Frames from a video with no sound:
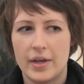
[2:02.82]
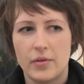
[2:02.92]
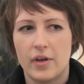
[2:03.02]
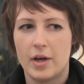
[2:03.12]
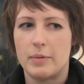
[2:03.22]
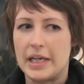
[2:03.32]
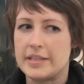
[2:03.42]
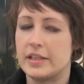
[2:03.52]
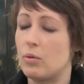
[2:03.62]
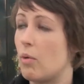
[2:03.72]
I thought
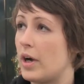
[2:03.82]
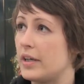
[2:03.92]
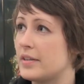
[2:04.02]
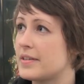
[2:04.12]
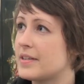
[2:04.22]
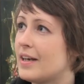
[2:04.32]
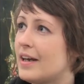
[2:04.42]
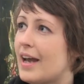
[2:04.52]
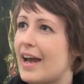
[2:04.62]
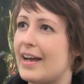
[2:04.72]
painting was.
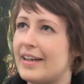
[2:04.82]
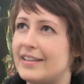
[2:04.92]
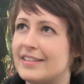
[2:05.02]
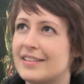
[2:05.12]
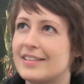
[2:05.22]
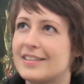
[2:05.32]
And